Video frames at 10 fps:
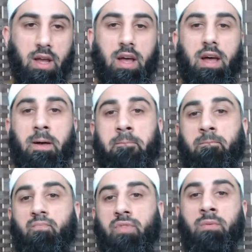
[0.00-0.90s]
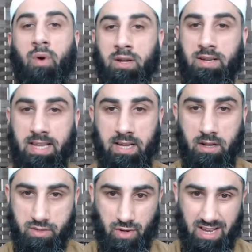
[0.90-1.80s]
um, number one legal
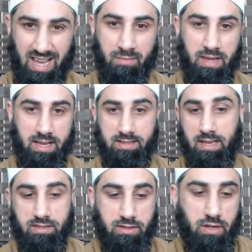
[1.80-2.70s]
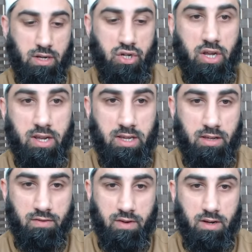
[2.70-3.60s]
so in Arabic it says uh, shari
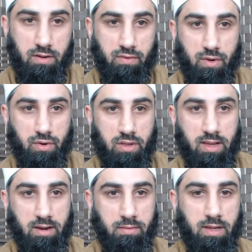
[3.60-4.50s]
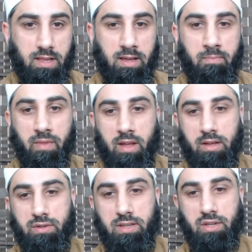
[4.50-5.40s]
if, we go to the Arabic there
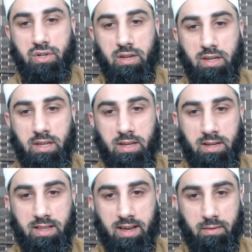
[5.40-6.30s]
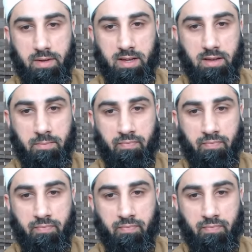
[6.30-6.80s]
so it says shari here in the Arabic